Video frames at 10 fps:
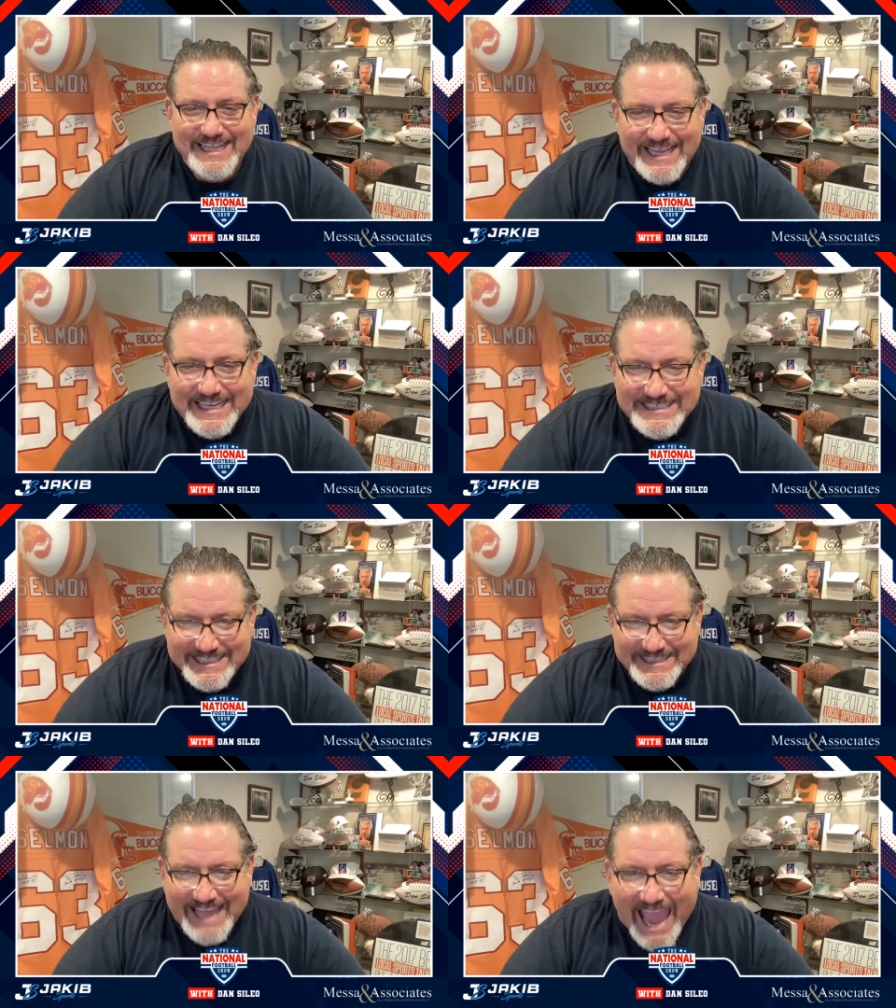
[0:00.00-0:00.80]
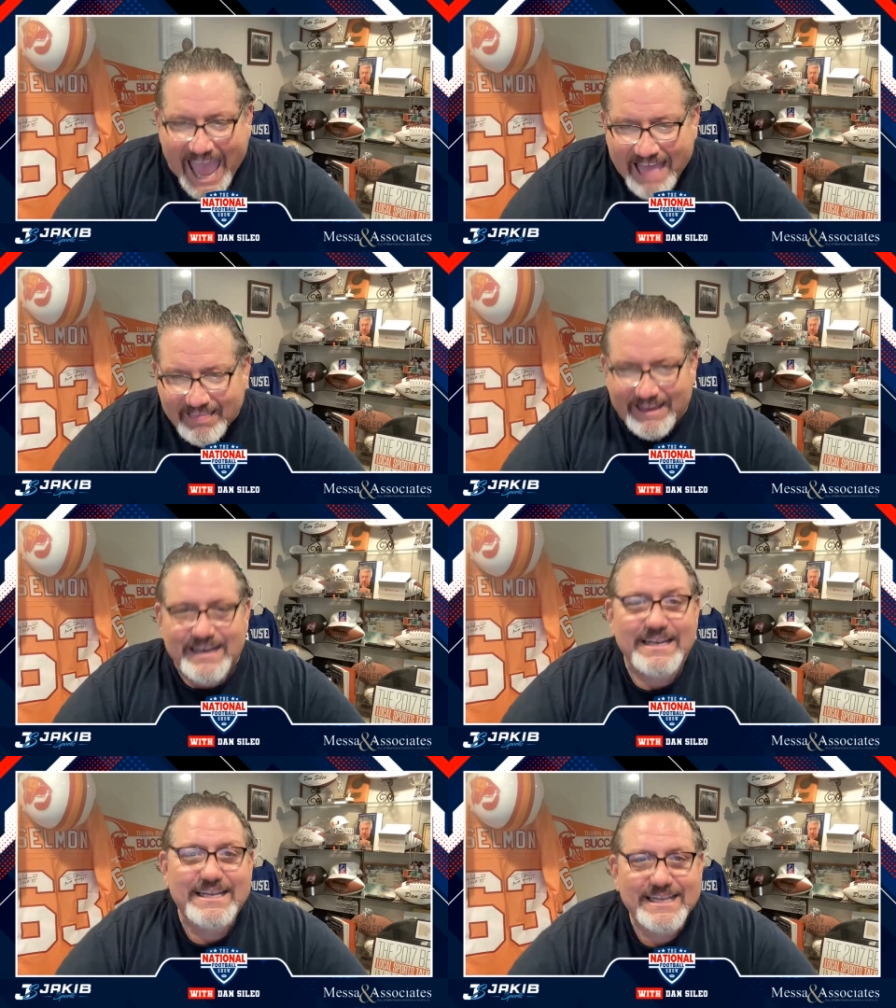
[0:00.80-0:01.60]
He's a talent.
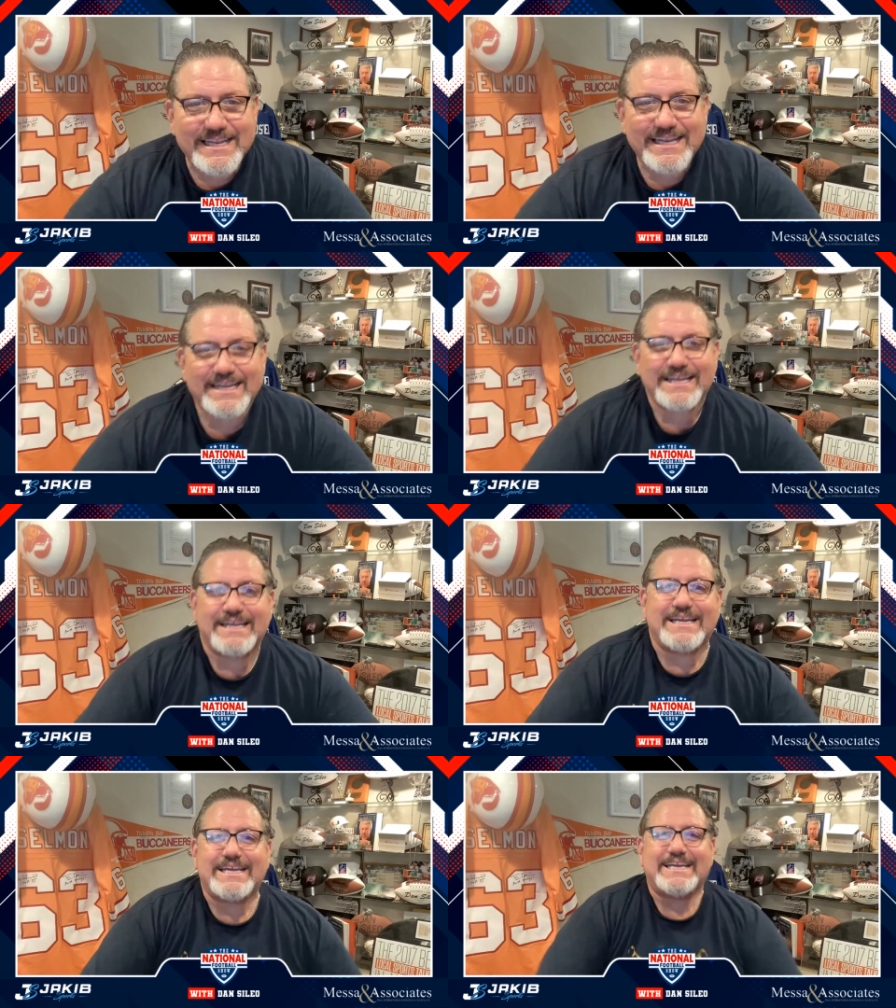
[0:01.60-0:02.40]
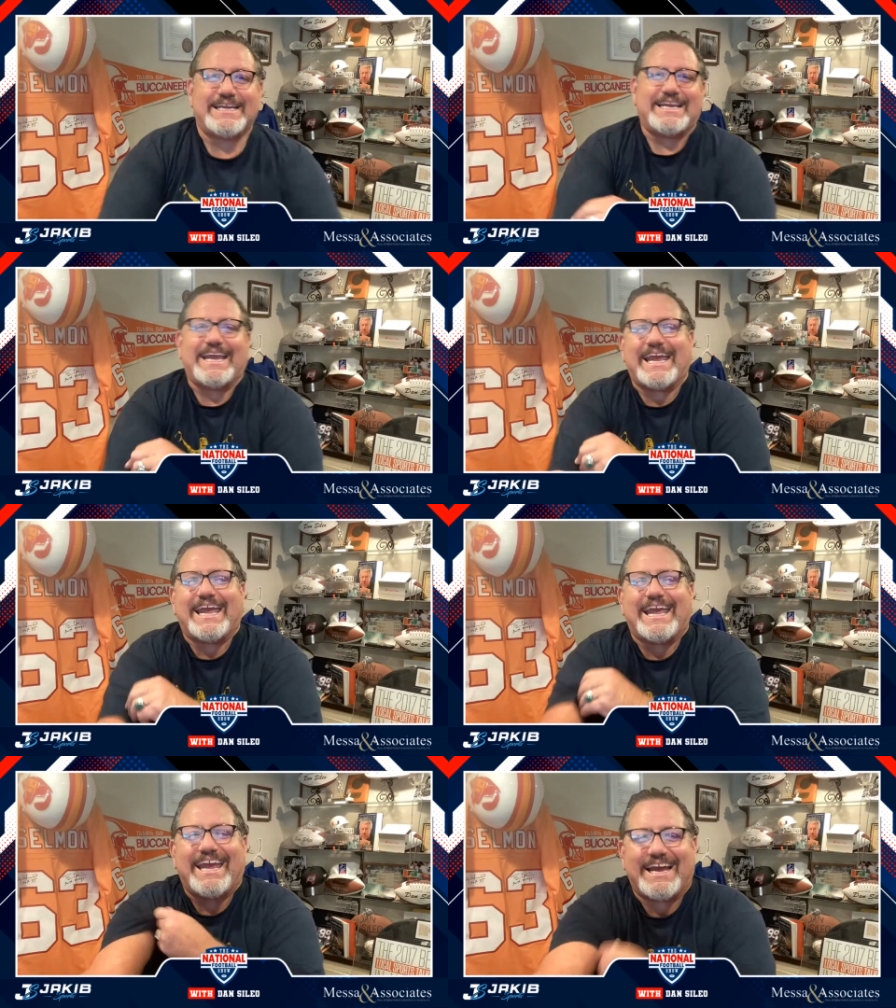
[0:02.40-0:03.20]

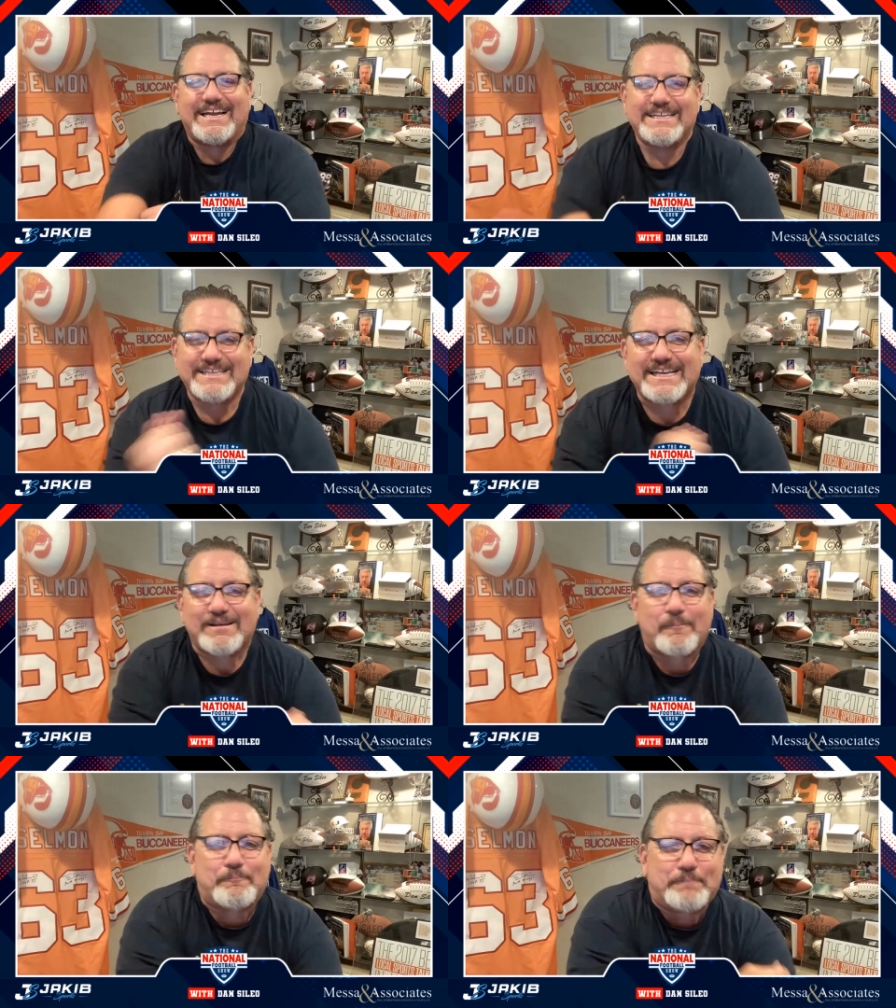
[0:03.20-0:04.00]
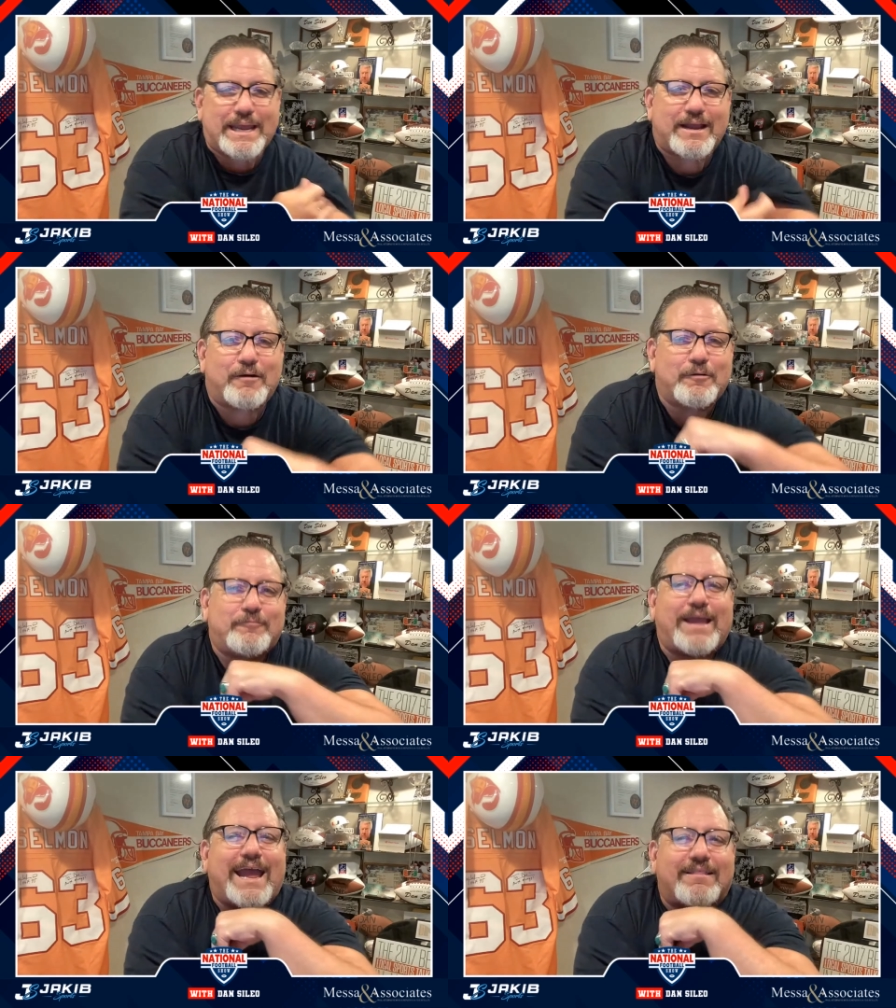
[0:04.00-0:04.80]
Yeah, he's a big
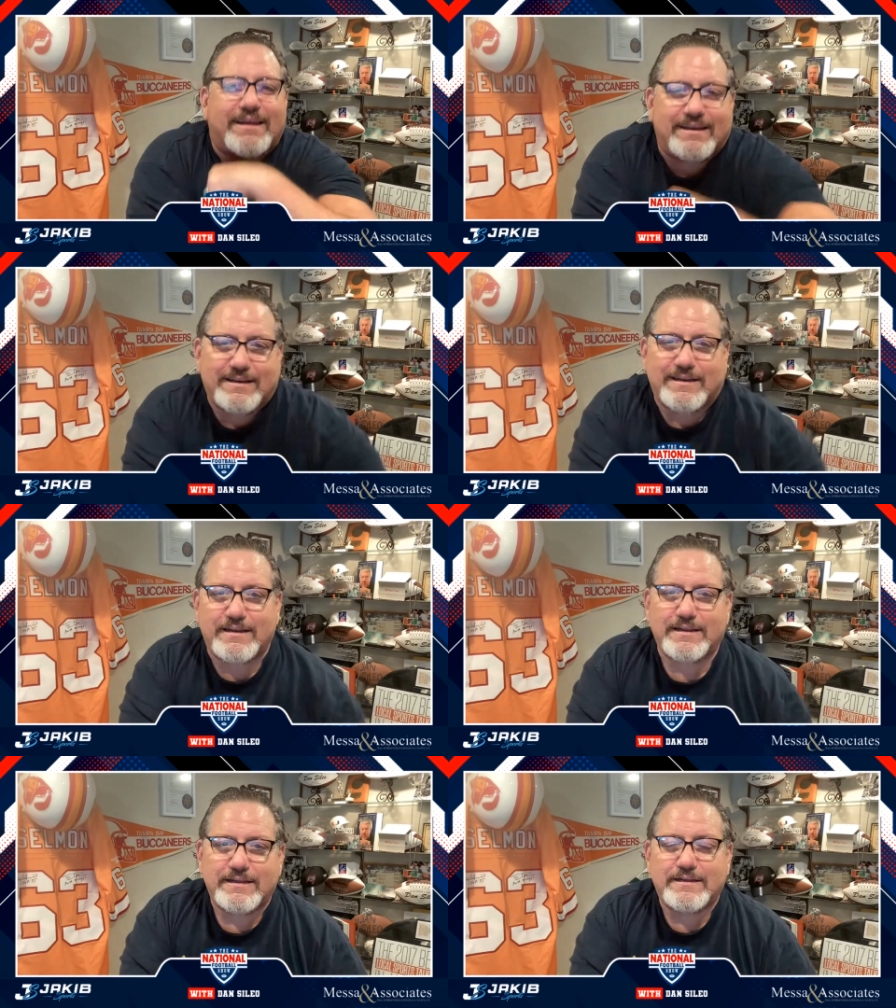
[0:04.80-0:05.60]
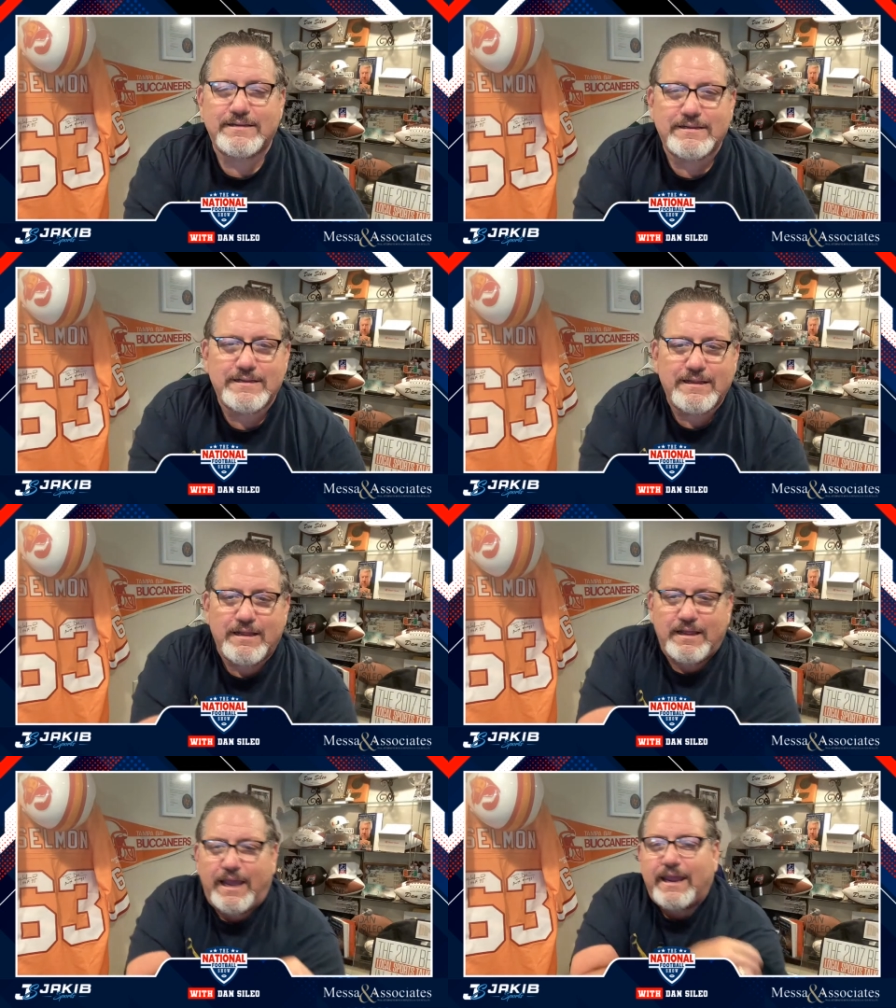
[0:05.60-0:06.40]
old talent.
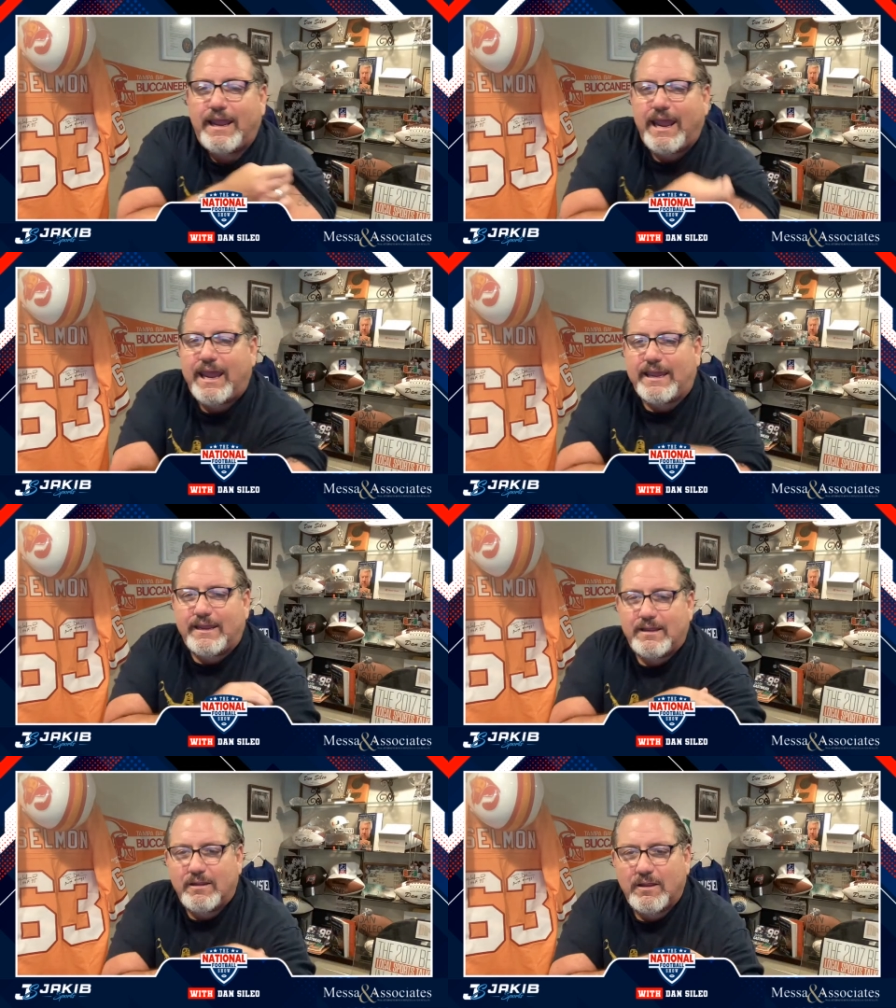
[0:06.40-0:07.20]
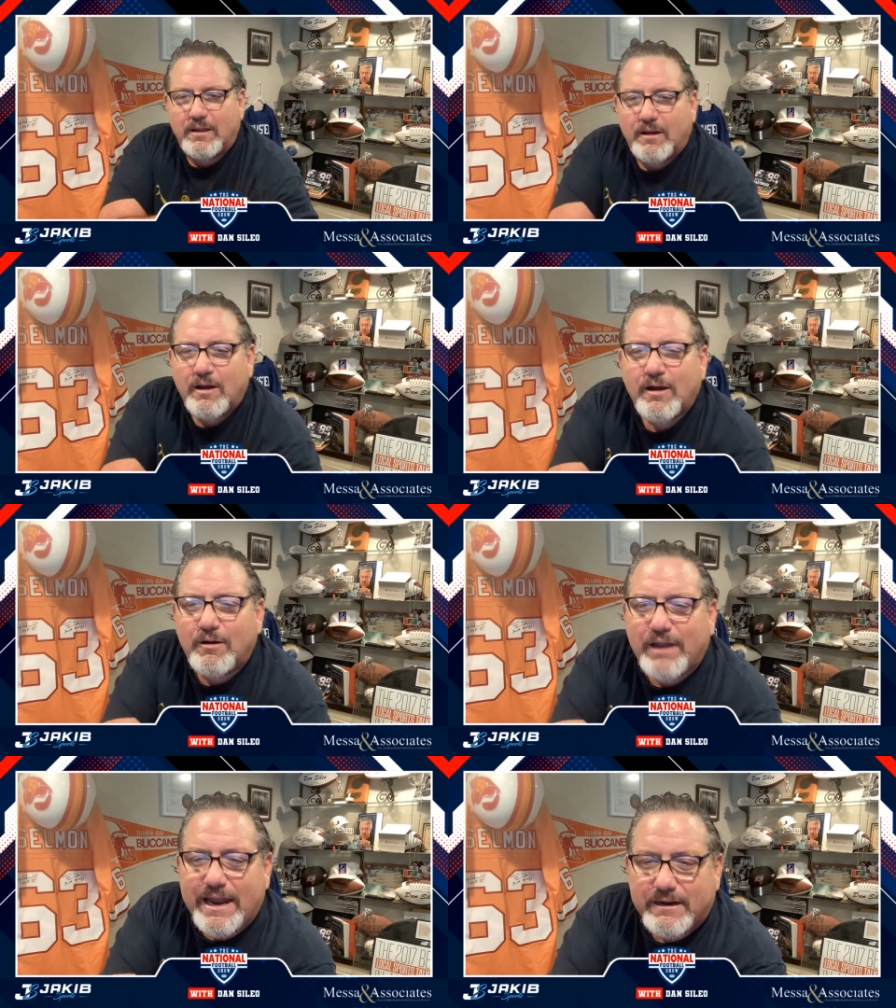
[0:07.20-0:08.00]
Hey, hey,
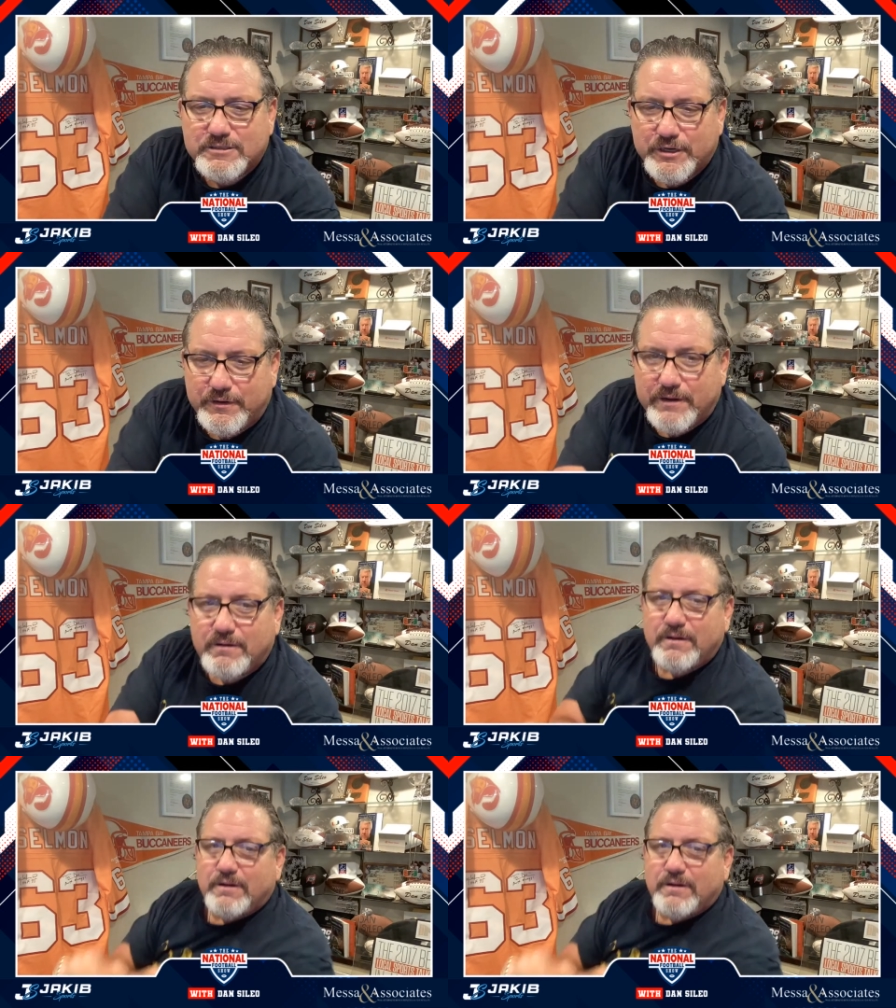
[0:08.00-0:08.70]
hold on there, Junior.